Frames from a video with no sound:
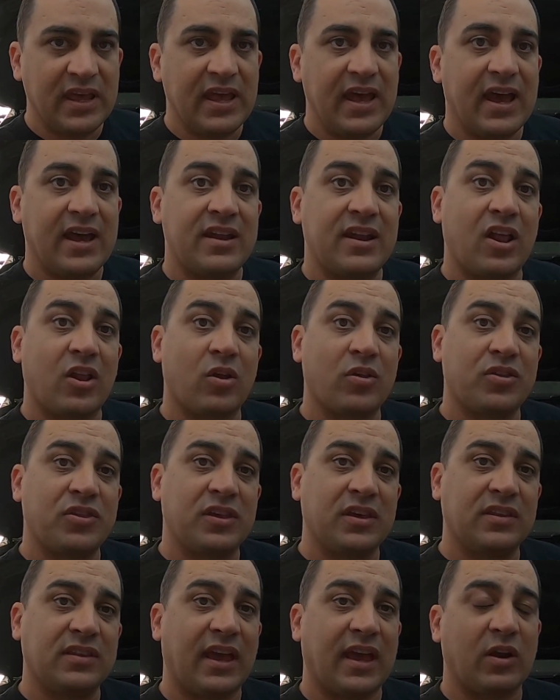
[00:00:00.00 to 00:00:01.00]
Another
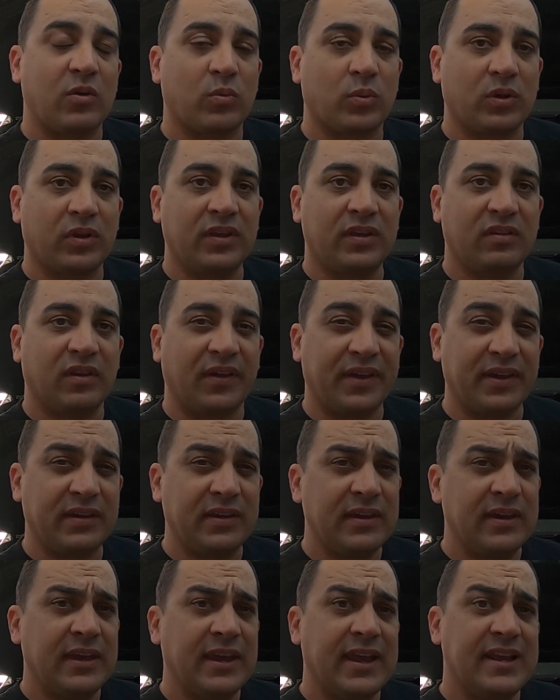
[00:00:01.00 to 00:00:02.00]
thing that I really like
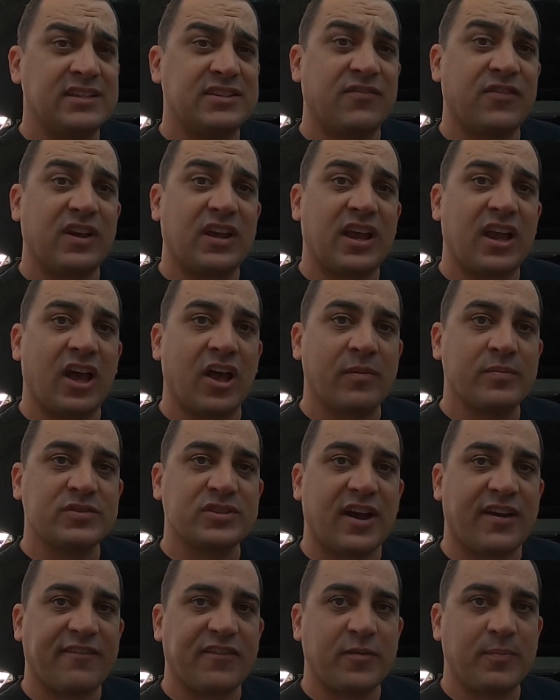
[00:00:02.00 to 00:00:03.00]
is if it comes
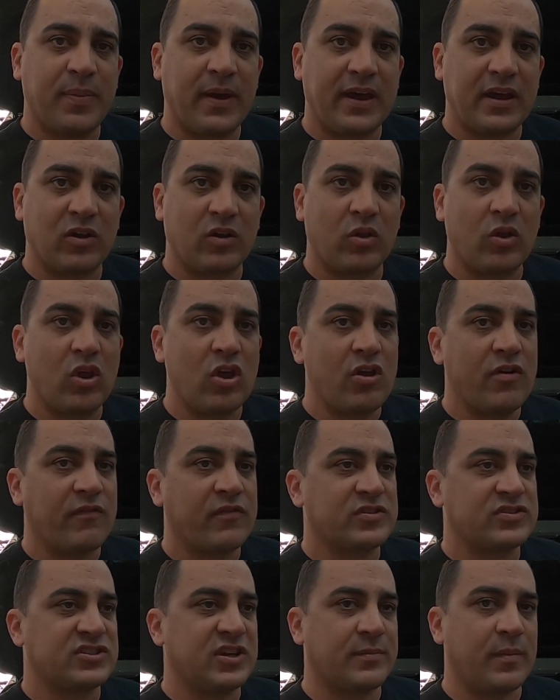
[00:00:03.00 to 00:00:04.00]
off the pedal for
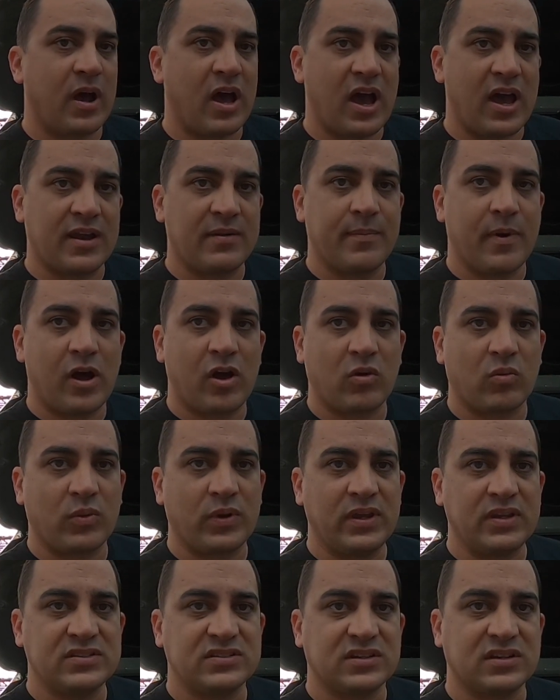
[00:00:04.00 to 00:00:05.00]
some oddball
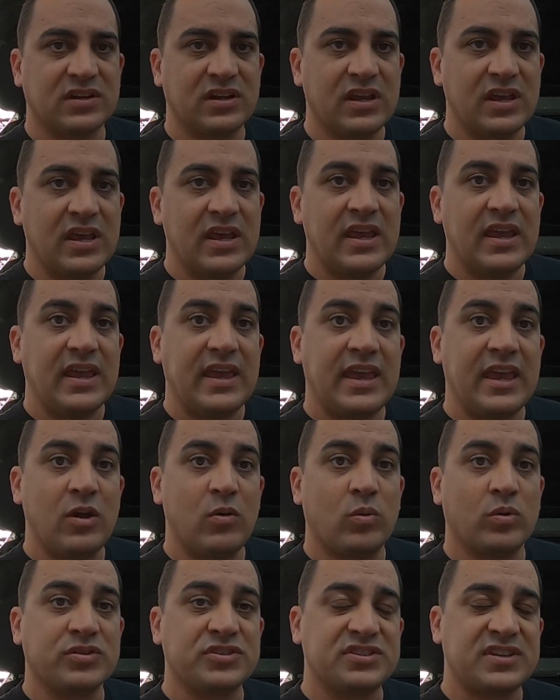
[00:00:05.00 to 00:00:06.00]
reason, it
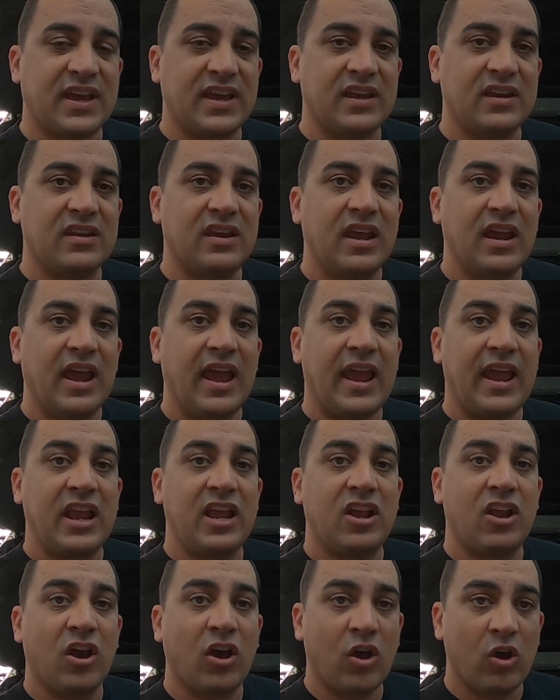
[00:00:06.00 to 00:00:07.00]
will send a
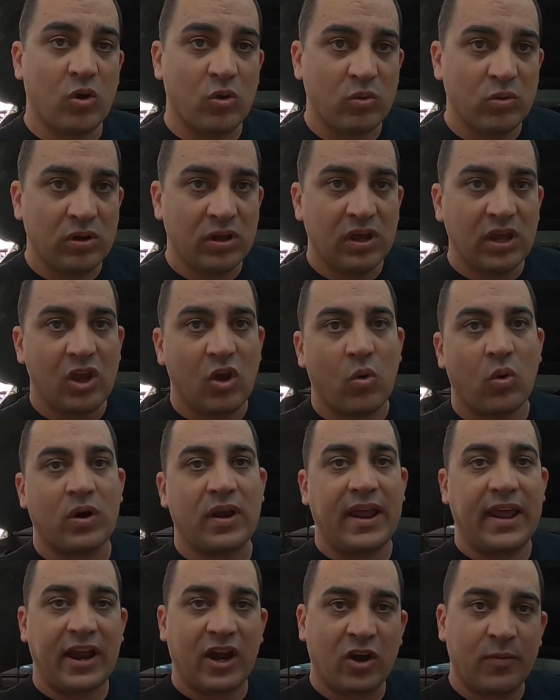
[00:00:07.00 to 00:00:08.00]
code or
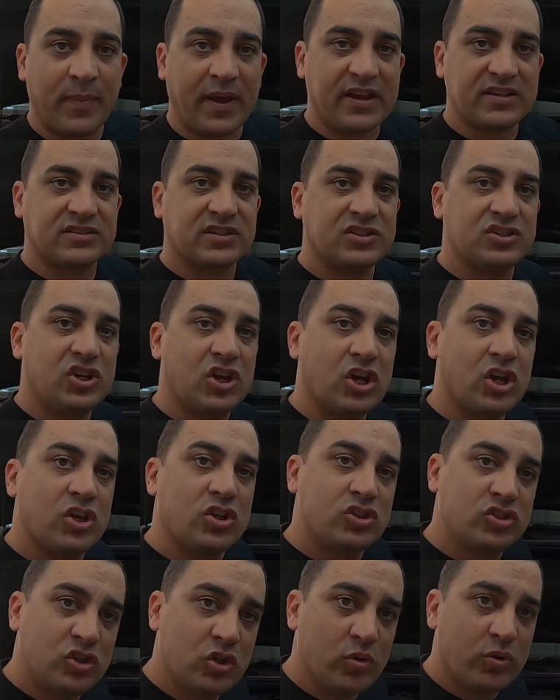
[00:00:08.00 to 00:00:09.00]
an error message
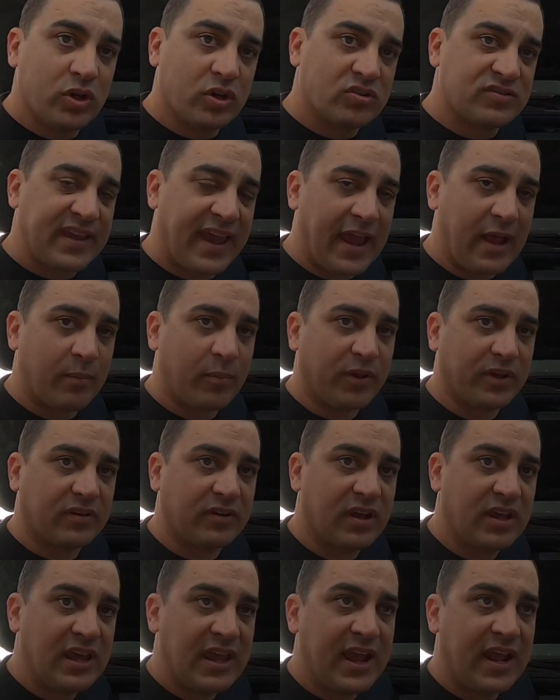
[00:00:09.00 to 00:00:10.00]
to your tablet
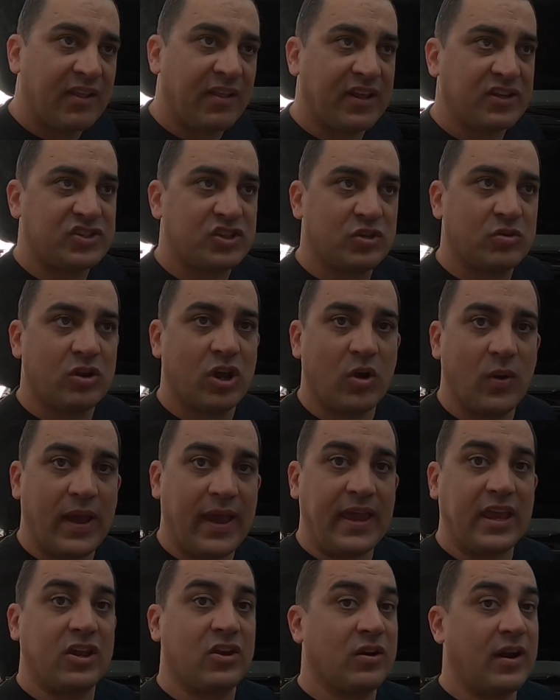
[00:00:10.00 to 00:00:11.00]
and let you know,
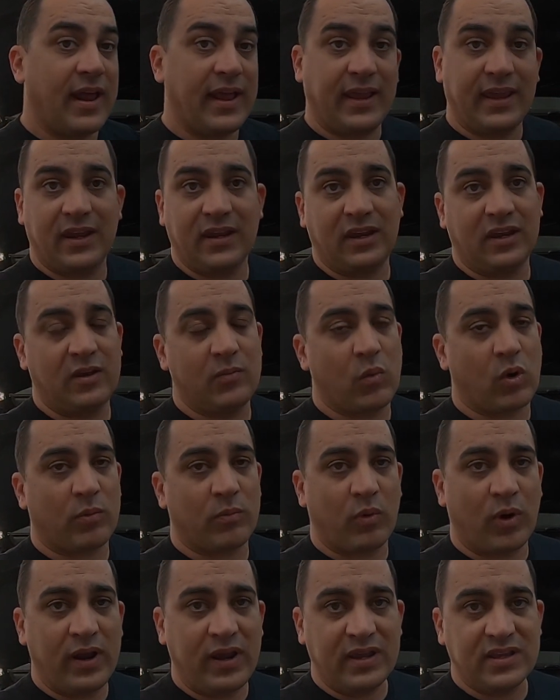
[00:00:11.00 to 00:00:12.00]
hey, you're not getting any more
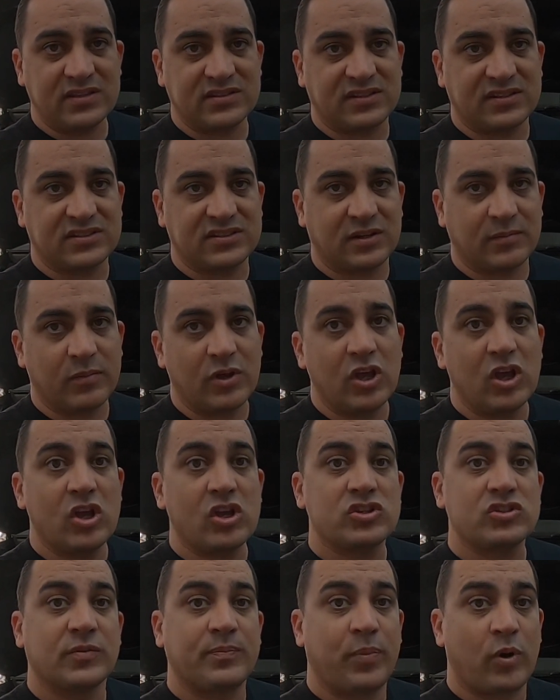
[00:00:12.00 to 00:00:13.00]
braking system,
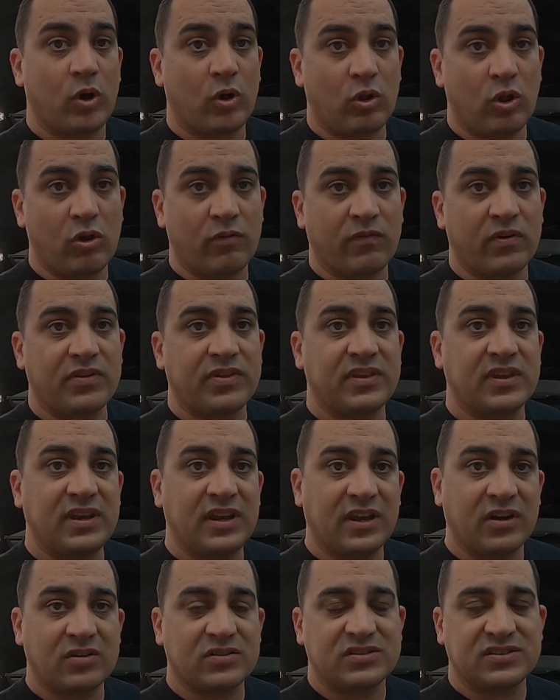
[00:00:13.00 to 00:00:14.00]
so pull over at the
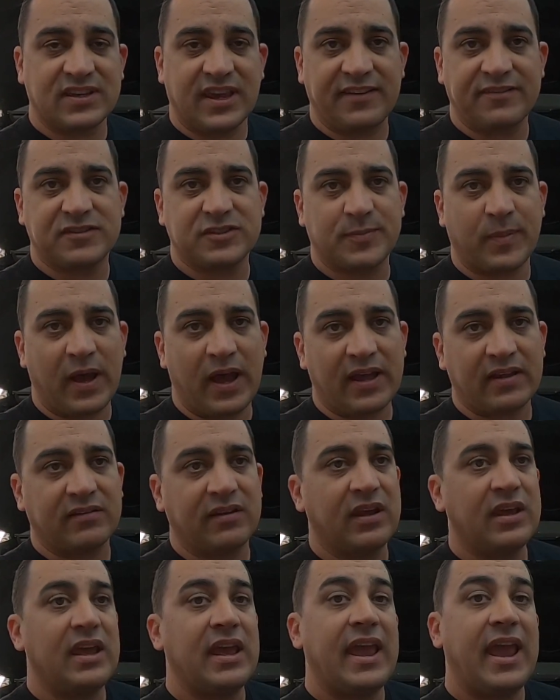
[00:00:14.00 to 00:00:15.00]
nearest safe spot
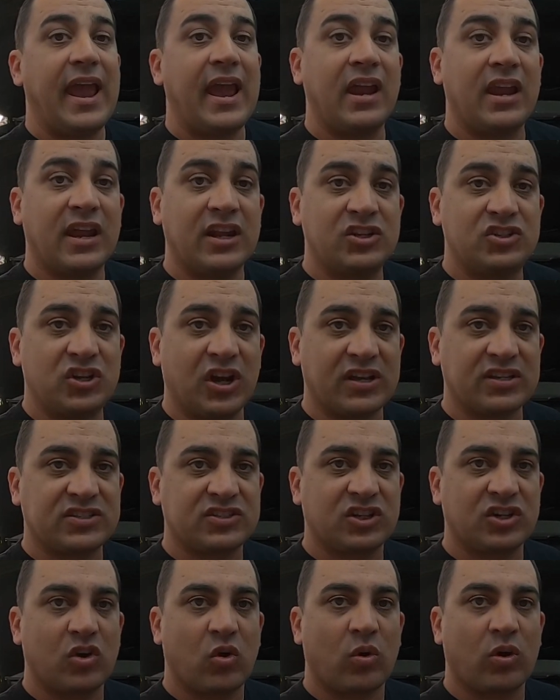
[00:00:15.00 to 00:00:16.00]
and adjust
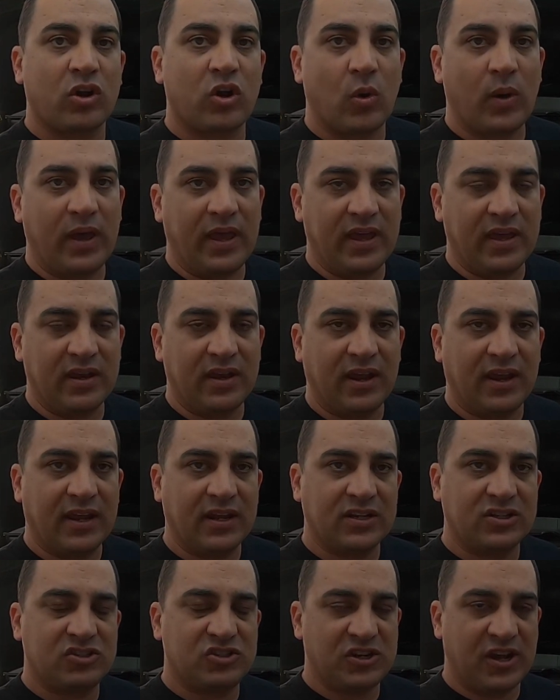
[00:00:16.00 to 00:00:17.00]
it or go ahead
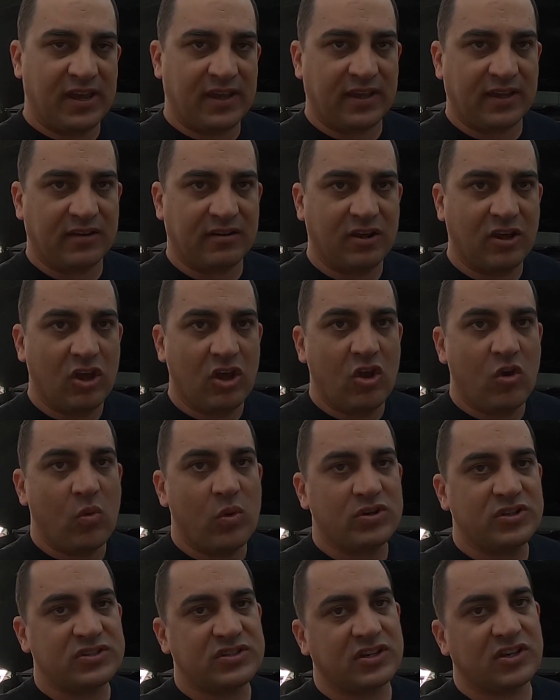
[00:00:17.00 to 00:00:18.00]
and check it,
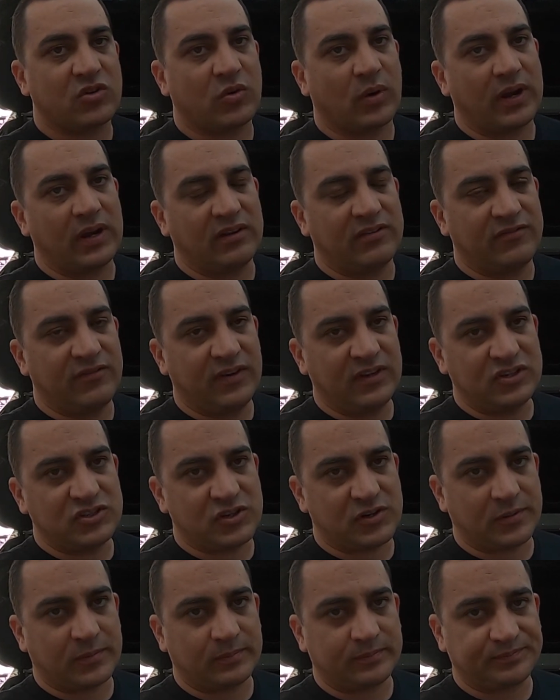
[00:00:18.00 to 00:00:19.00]
which is a great feature.